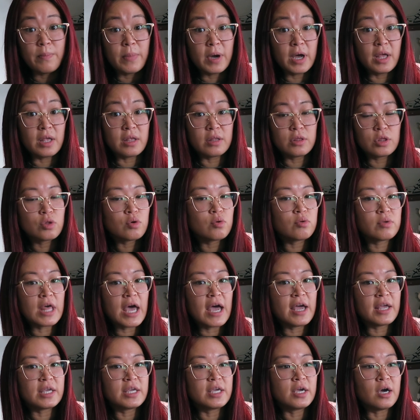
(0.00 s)
but through
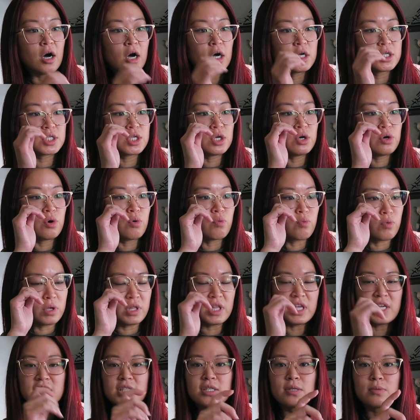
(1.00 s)
that, he also
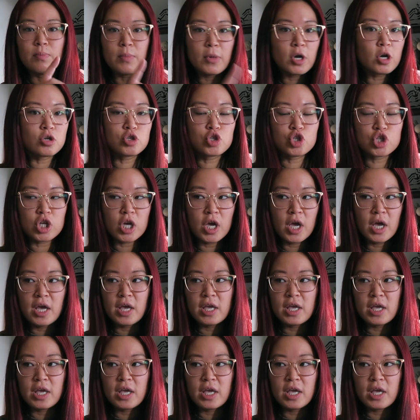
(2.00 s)
released merch.